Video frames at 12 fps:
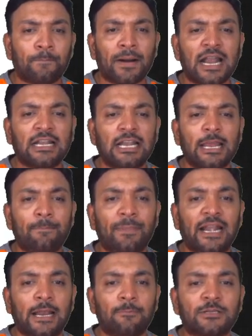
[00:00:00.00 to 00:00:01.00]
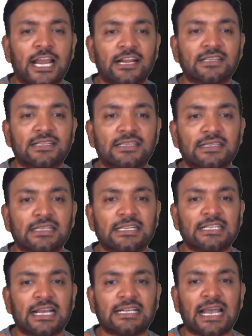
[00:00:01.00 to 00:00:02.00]
Partly paid up shares.
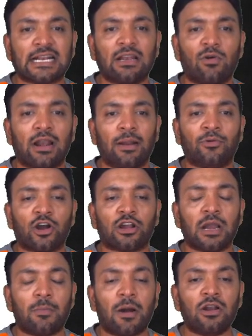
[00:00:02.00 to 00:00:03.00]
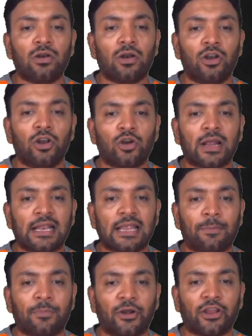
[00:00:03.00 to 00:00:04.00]
This is exactly what I'm talking about. Look at
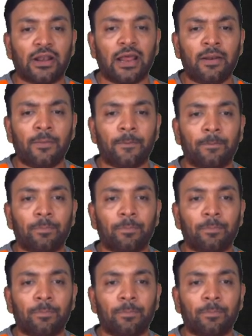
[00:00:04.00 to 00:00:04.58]
that particular